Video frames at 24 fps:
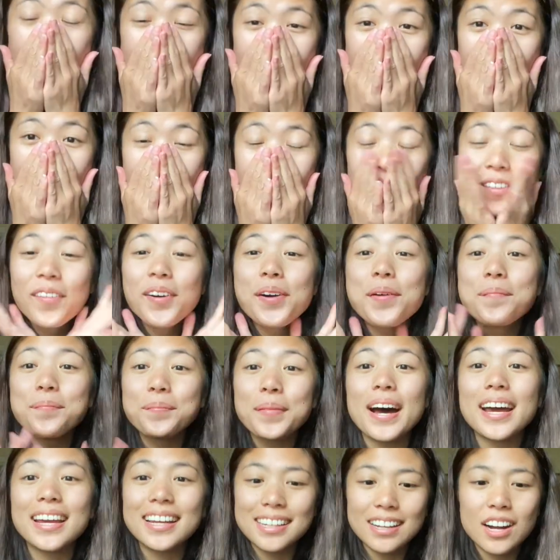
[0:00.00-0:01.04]
Oh
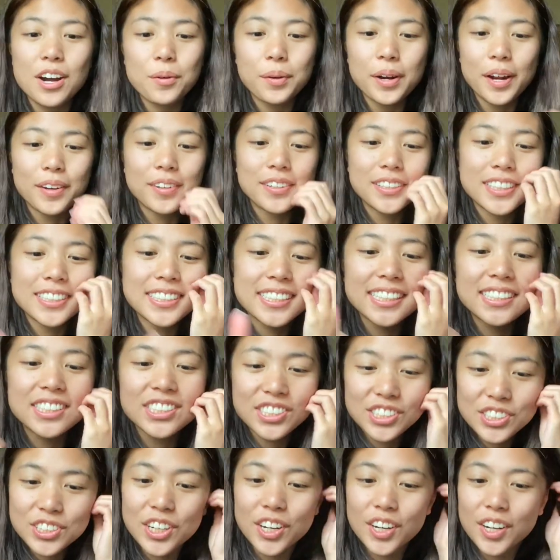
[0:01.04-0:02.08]
no, it says
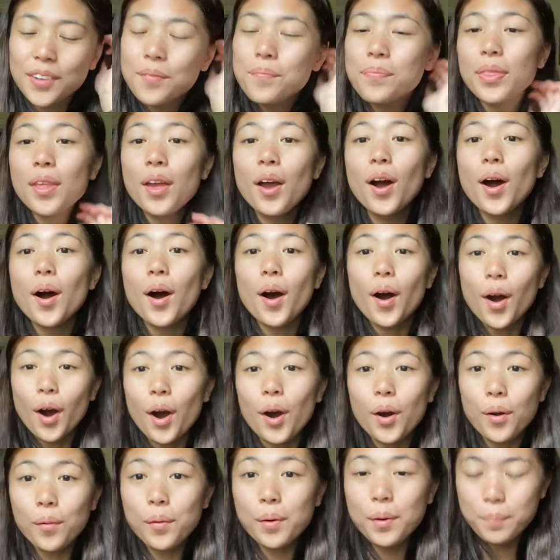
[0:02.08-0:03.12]
skirt.
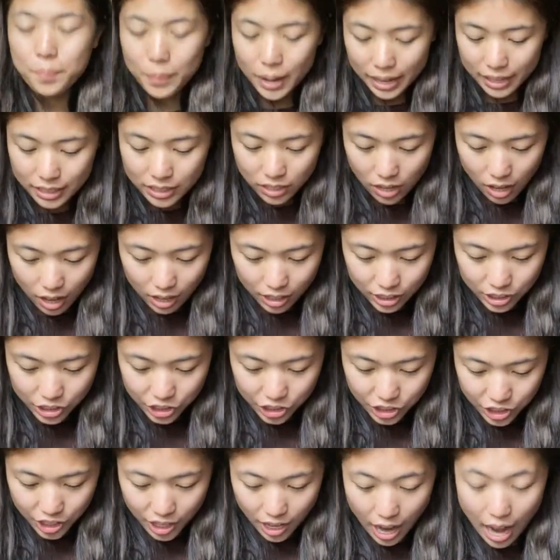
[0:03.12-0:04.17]
Oh my
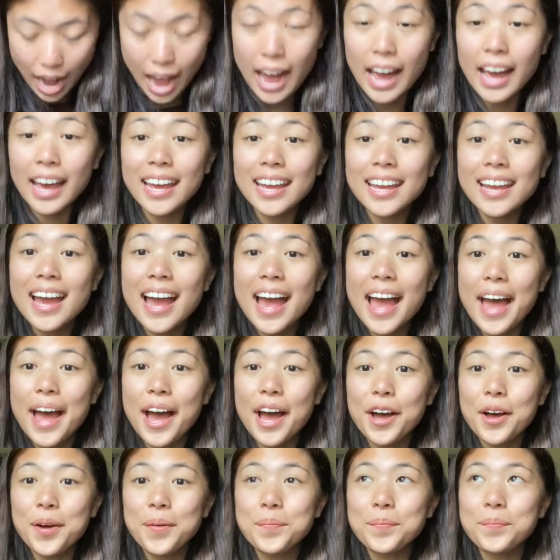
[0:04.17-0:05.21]
gosh. I
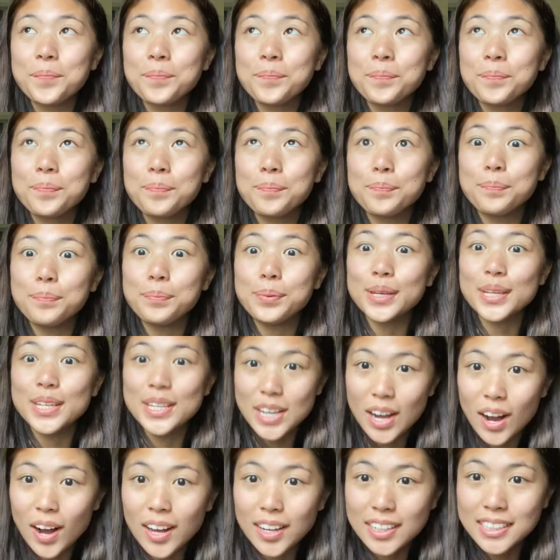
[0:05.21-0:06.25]
am
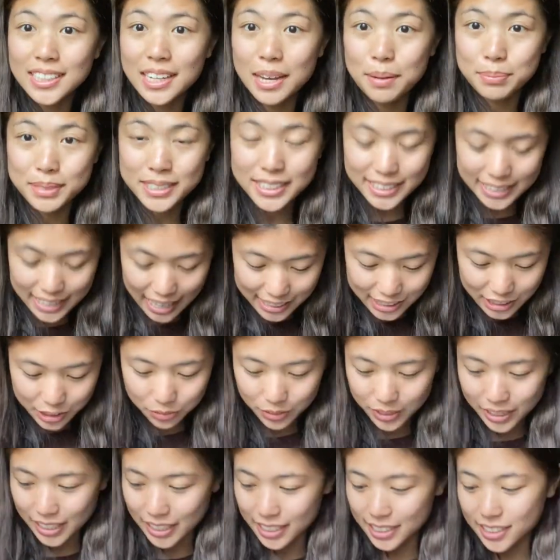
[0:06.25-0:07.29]
beyond obsessed
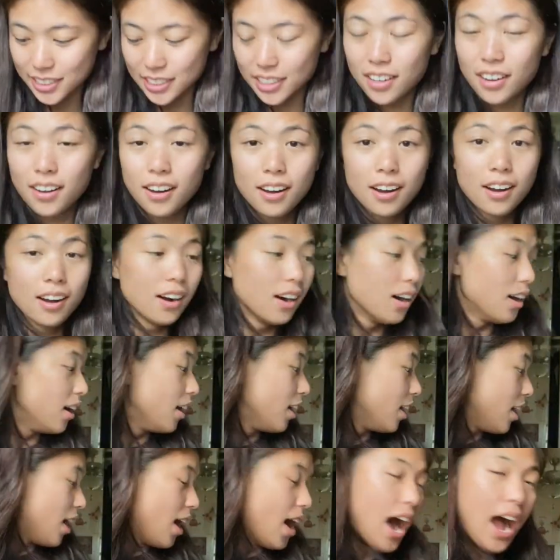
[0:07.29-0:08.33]
with this.
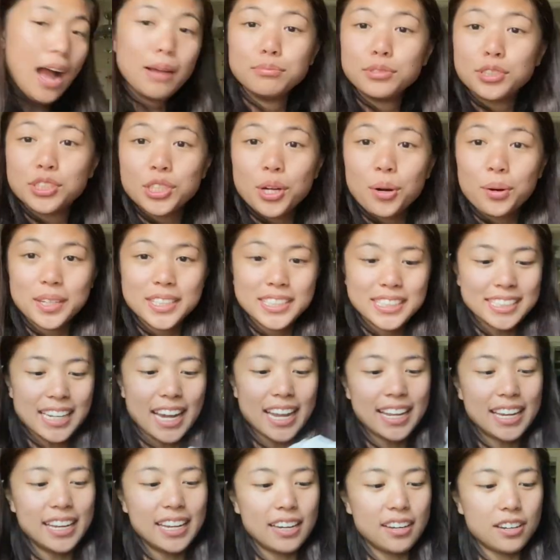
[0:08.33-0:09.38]
I'm so
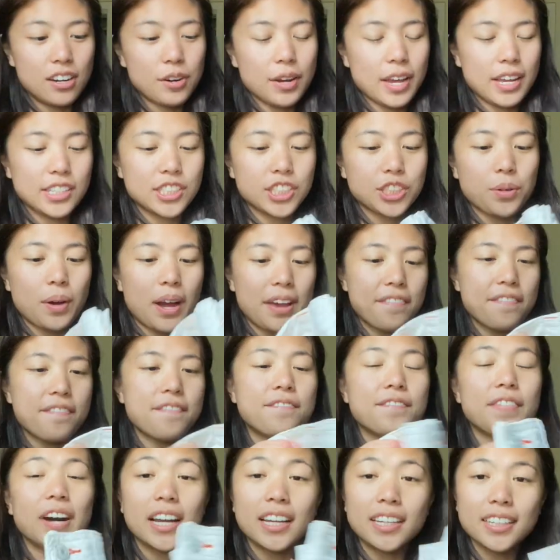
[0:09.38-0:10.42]
excited. Okay, so I
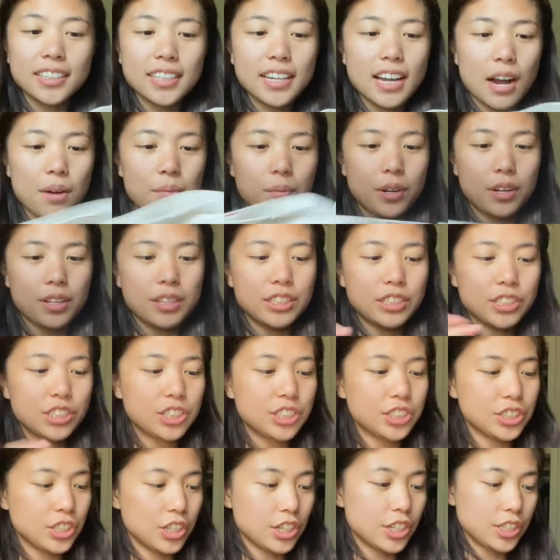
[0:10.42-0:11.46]
finally got one of these
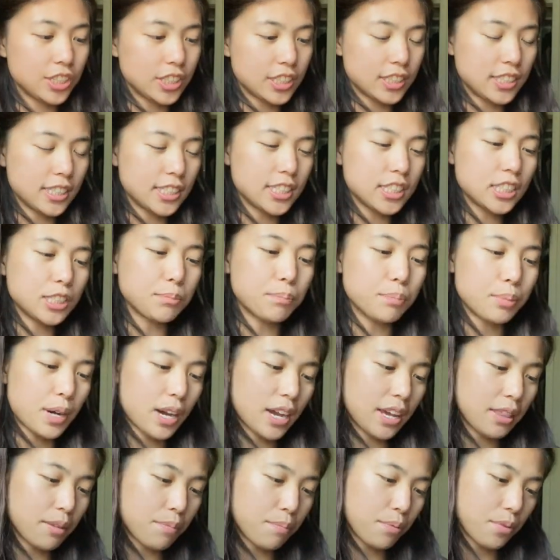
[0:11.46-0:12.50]
skirts. This is
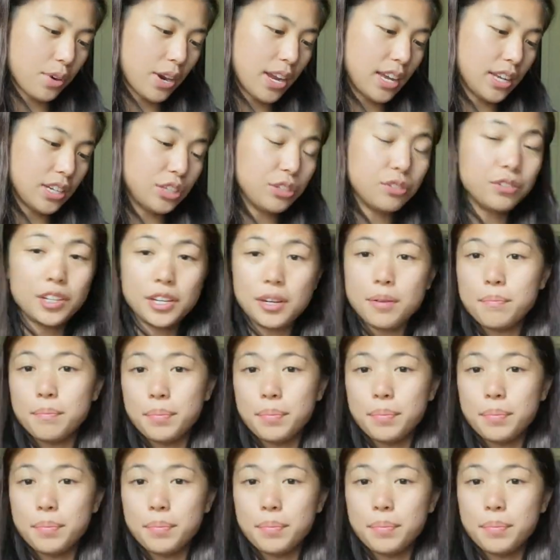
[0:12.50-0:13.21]
by the brand Union